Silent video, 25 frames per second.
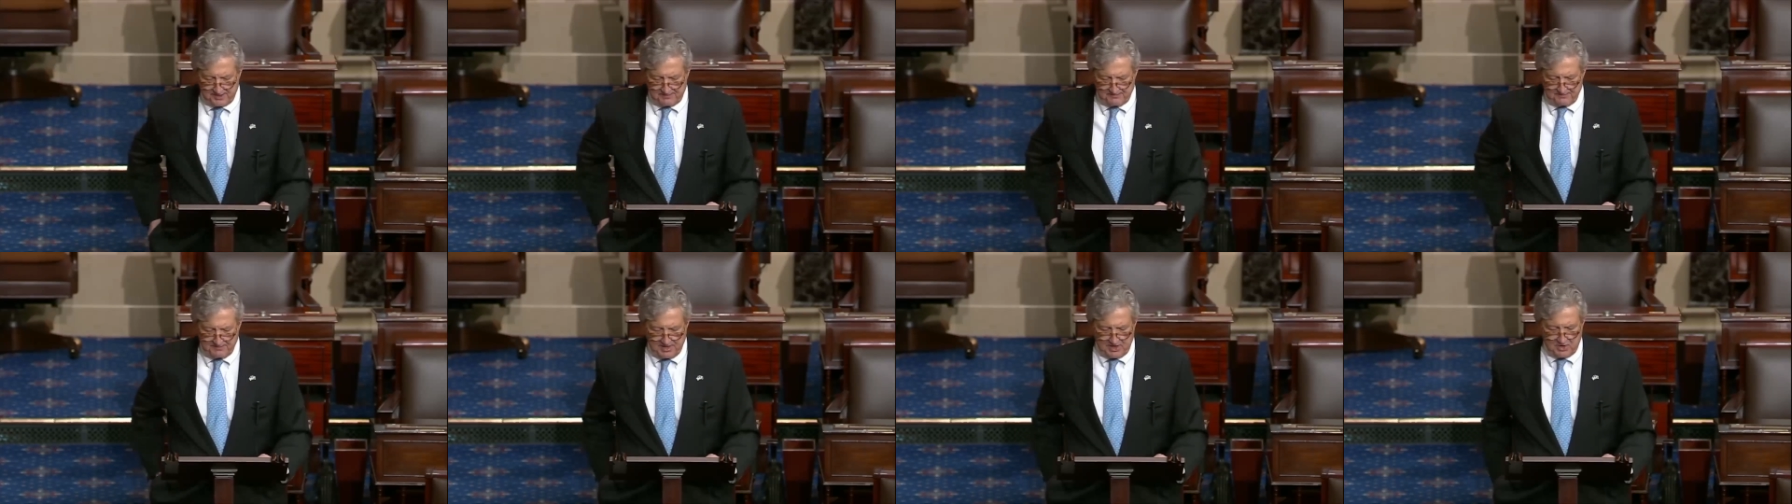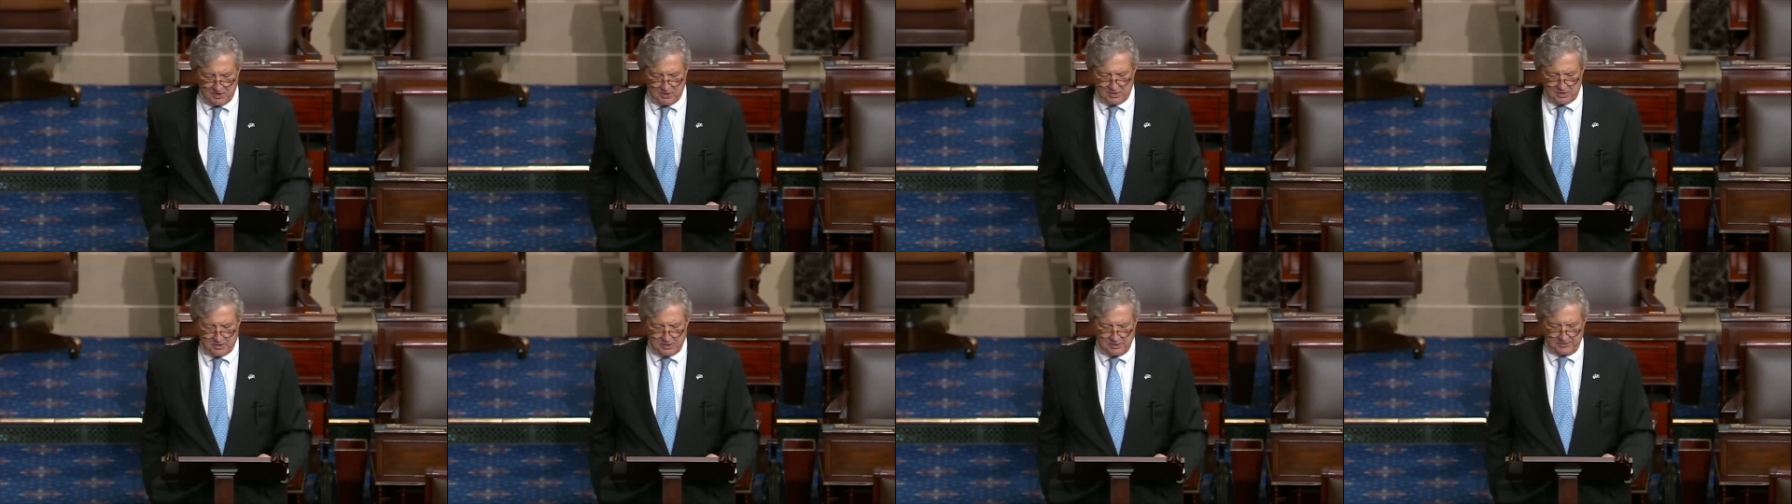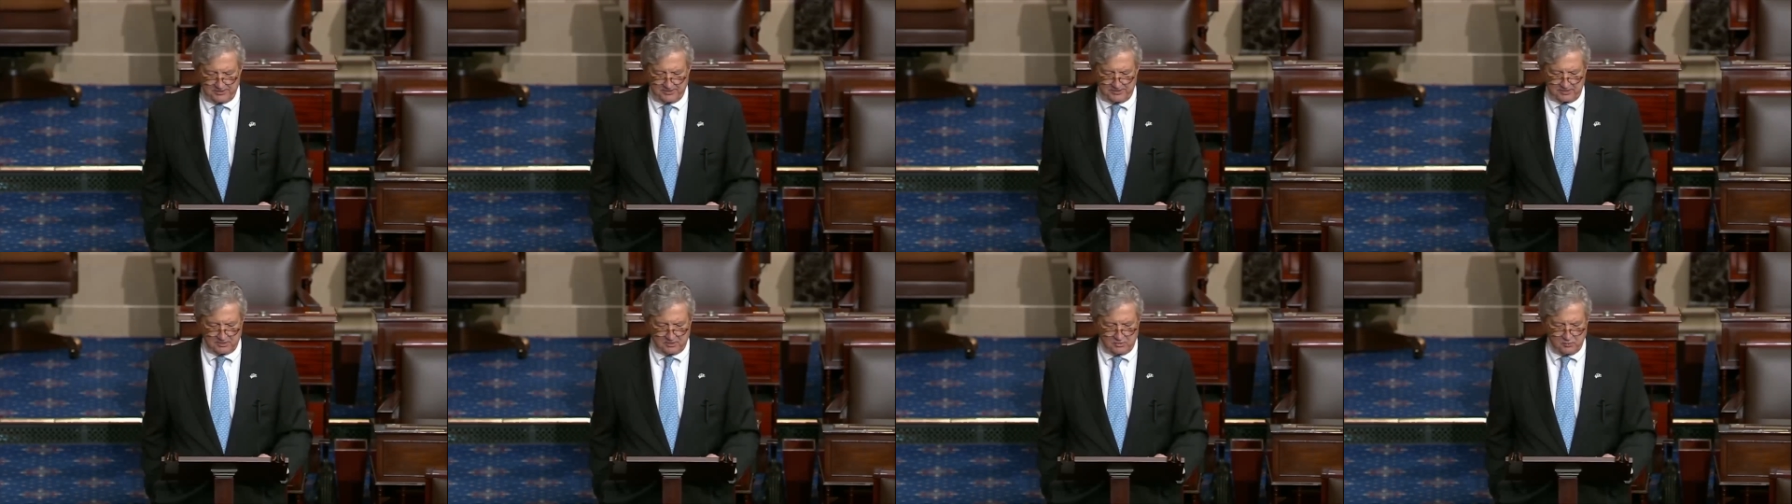
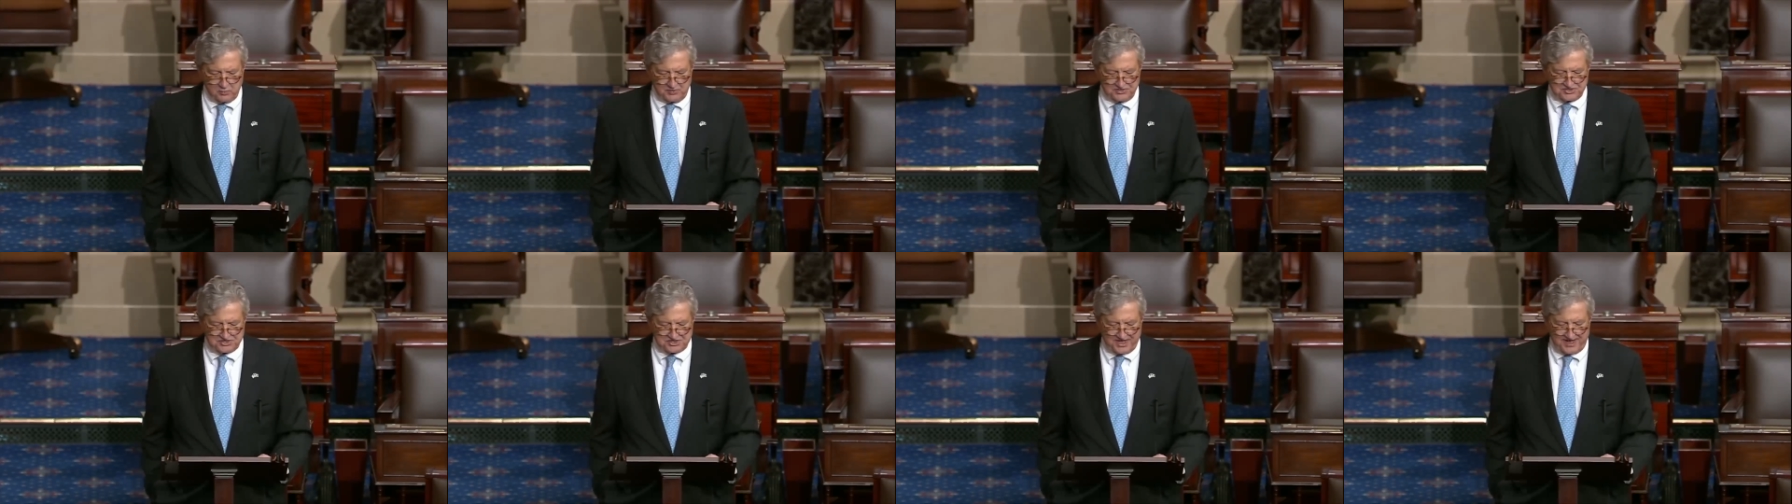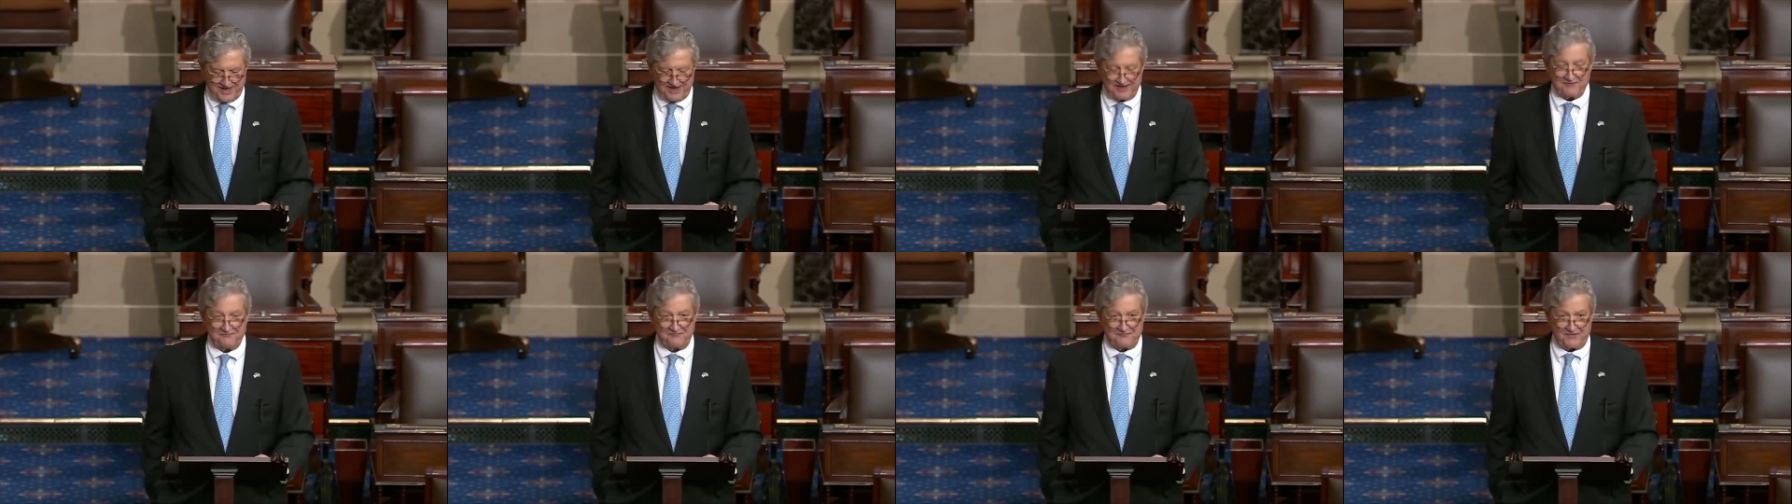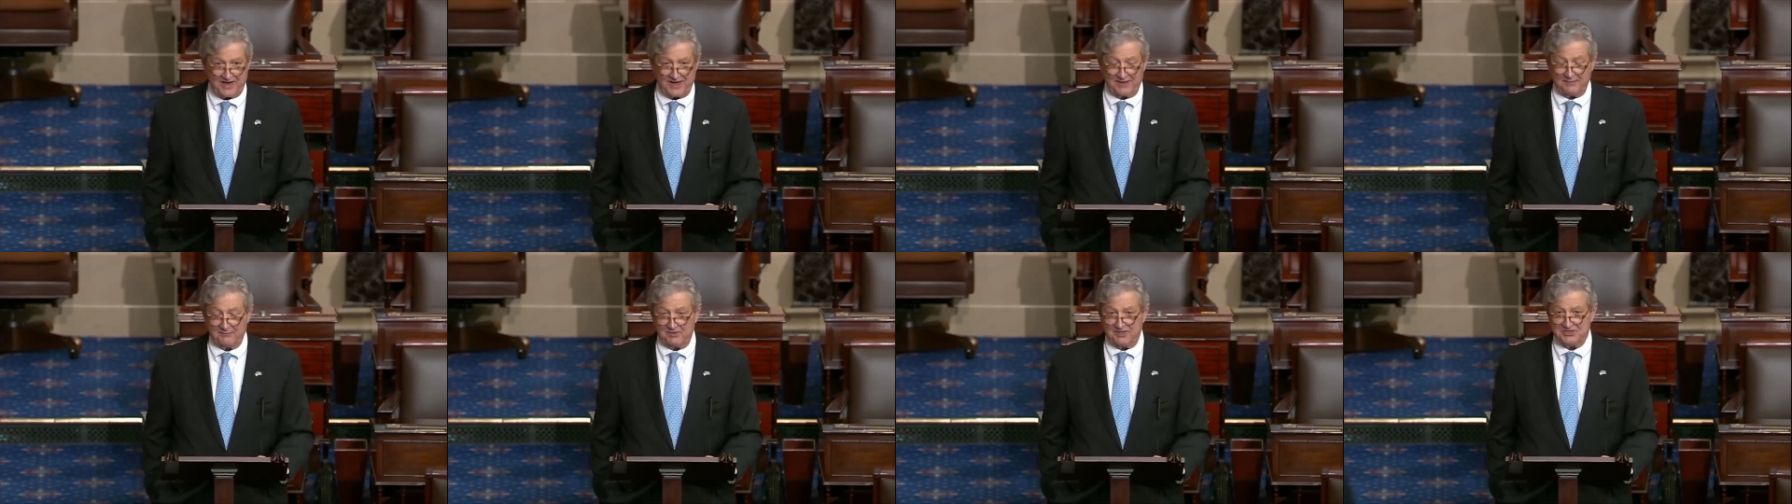american and louisiana
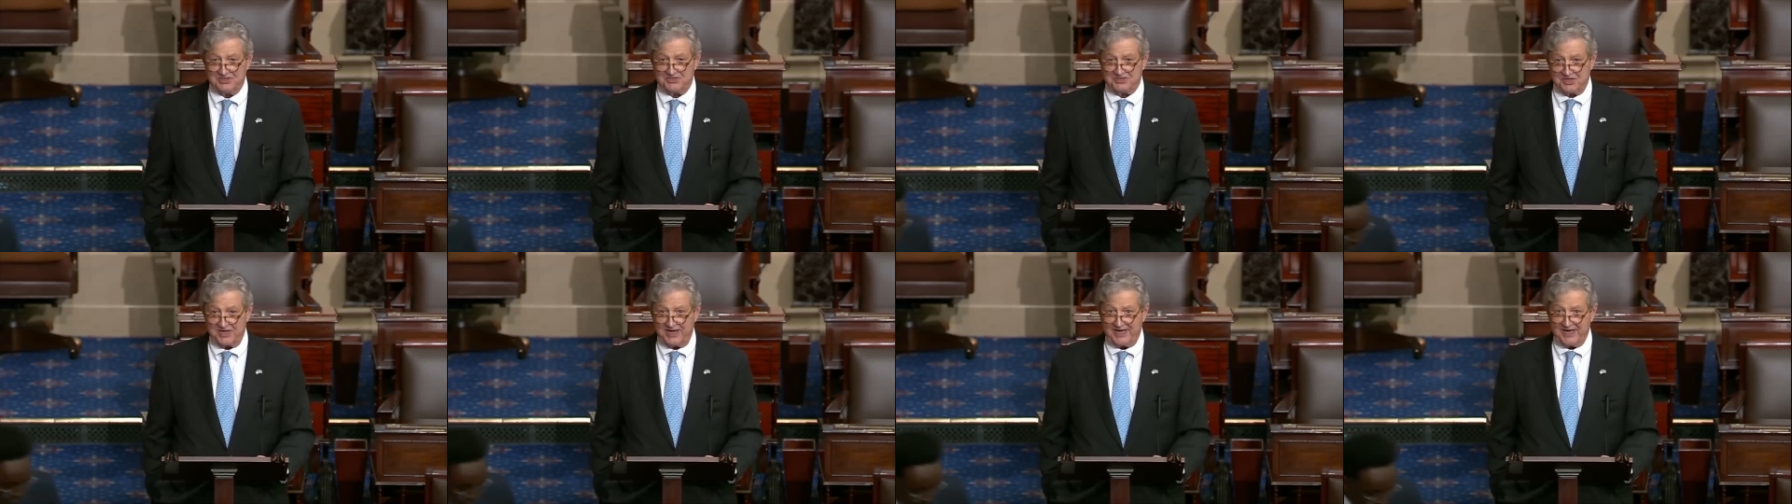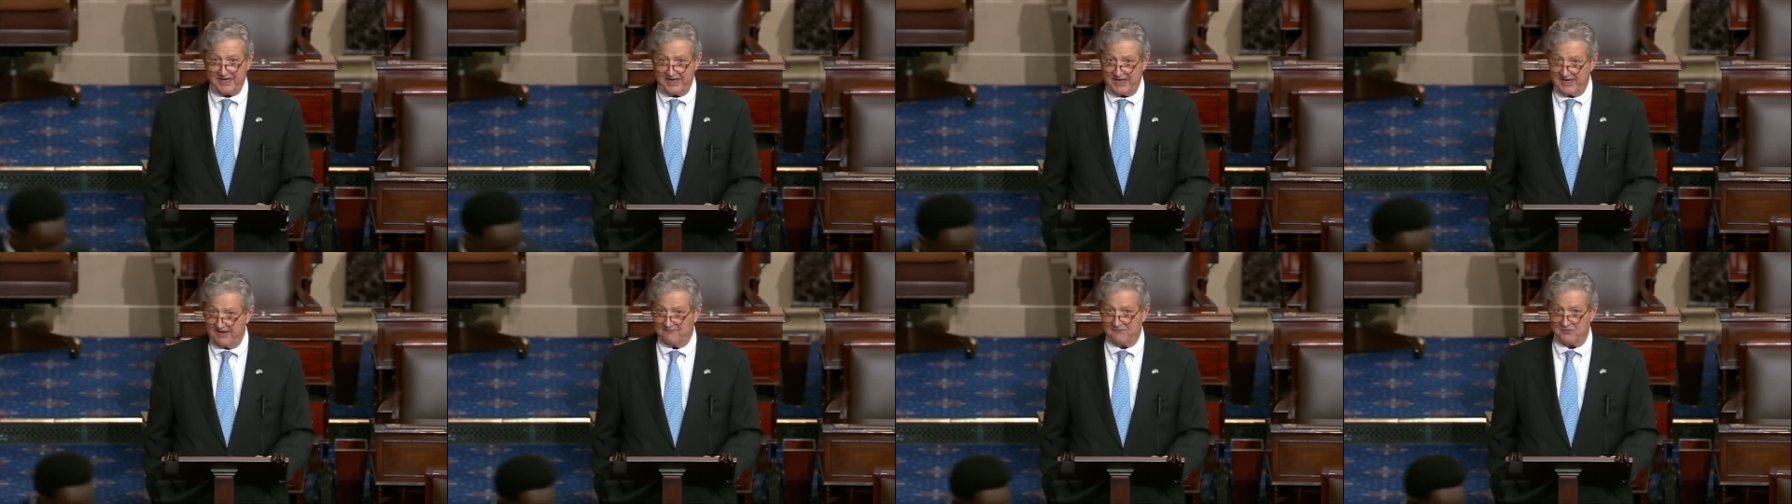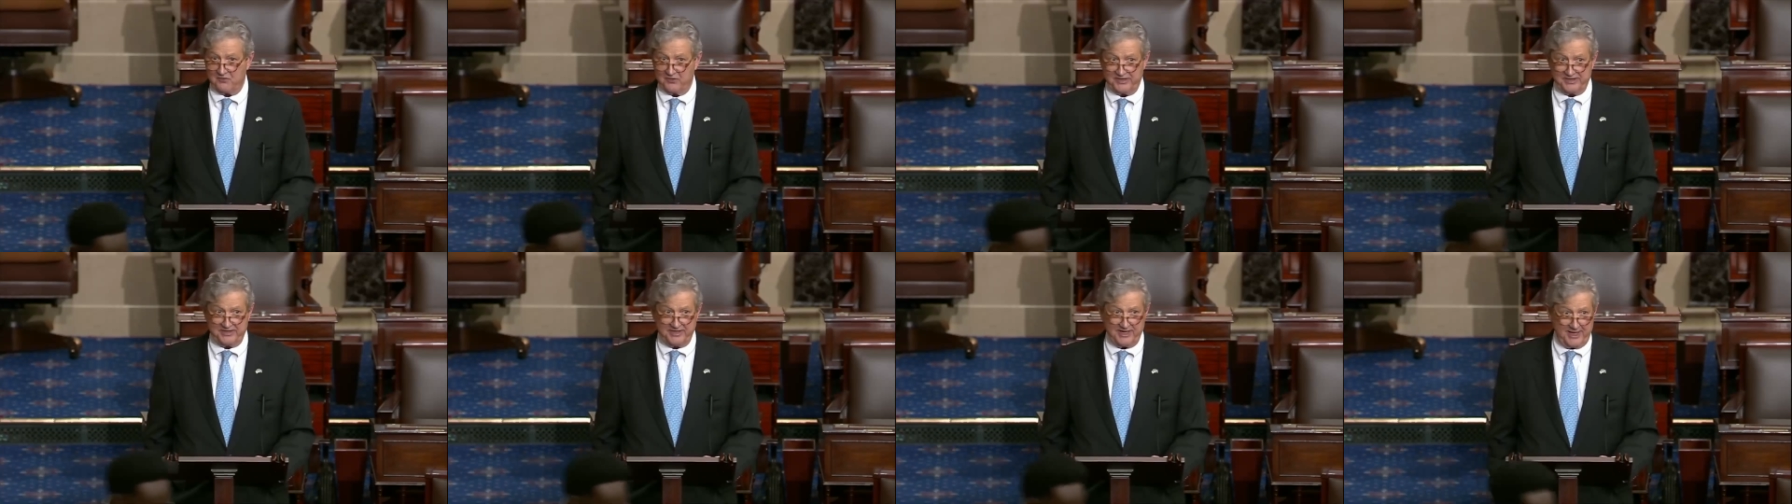families need
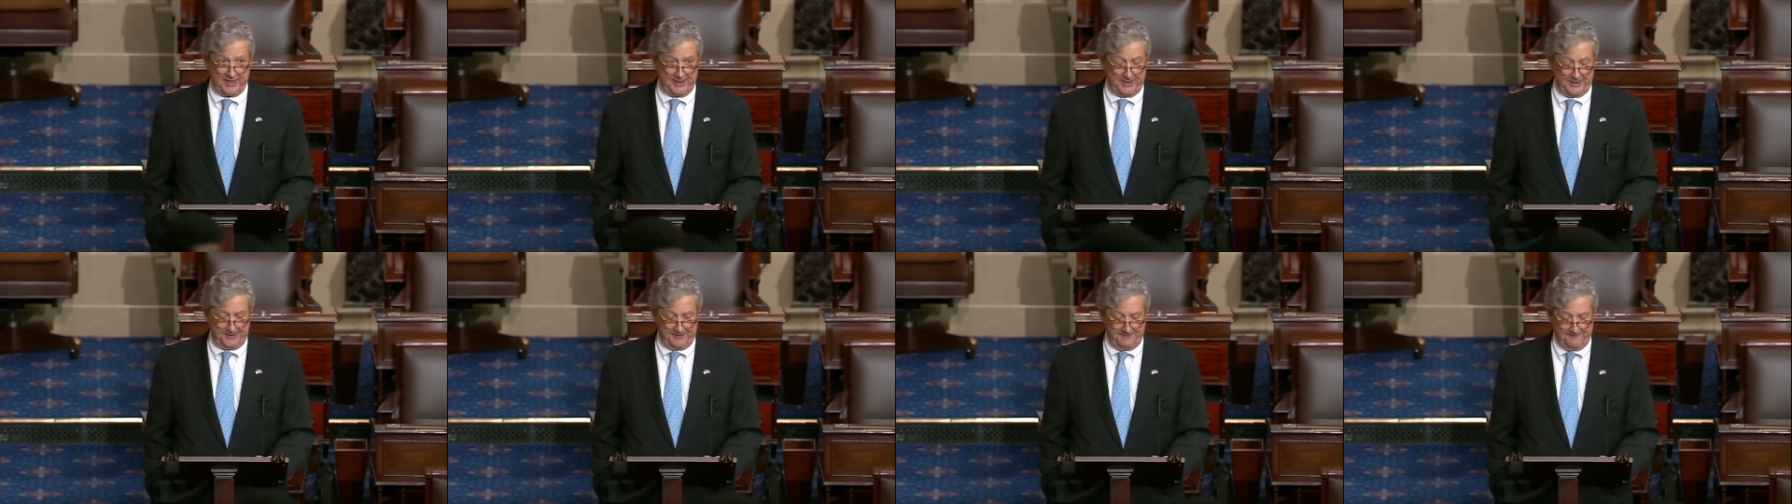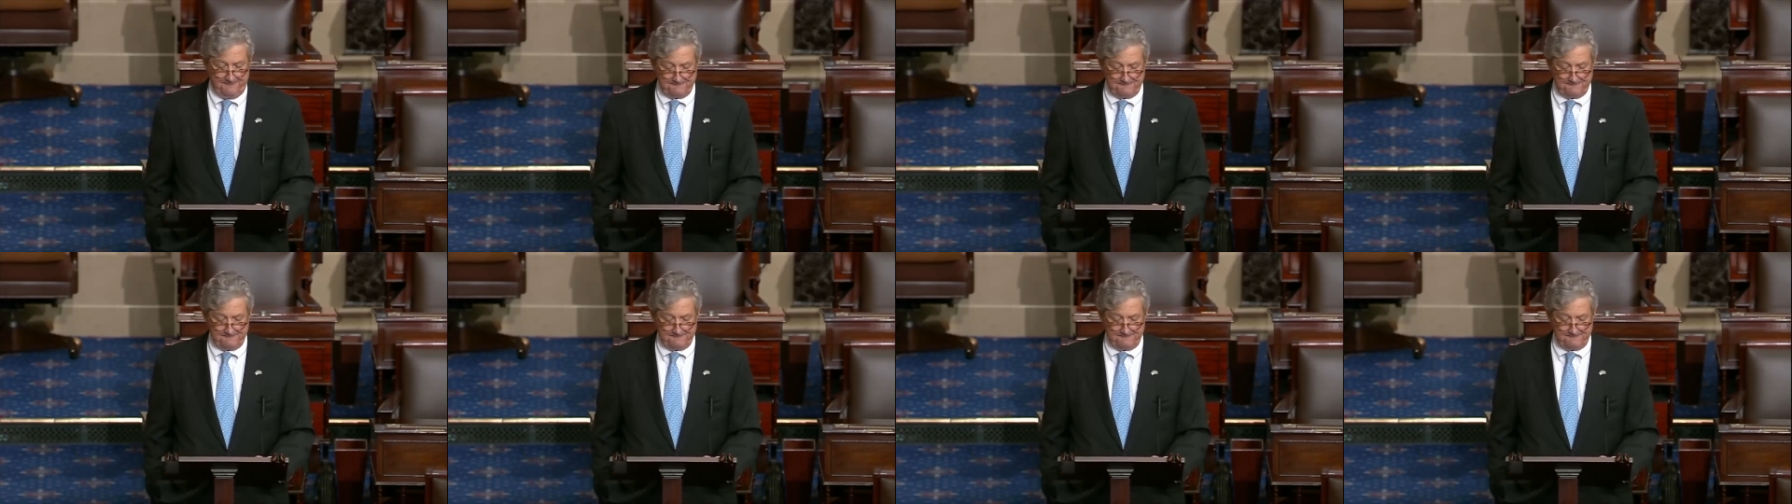every day